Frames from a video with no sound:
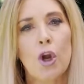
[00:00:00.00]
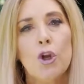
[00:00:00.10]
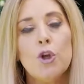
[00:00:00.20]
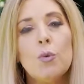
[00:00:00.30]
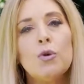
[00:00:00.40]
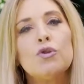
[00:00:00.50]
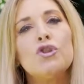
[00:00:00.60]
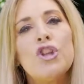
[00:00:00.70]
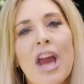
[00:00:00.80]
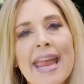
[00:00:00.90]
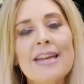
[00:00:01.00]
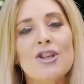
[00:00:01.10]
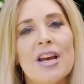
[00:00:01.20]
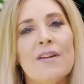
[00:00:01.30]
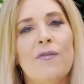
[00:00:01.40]
You will
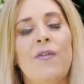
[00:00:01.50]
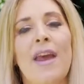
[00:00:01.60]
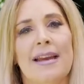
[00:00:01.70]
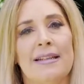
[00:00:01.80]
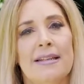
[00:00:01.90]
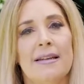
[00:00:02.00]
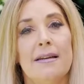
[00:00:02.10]
change and affect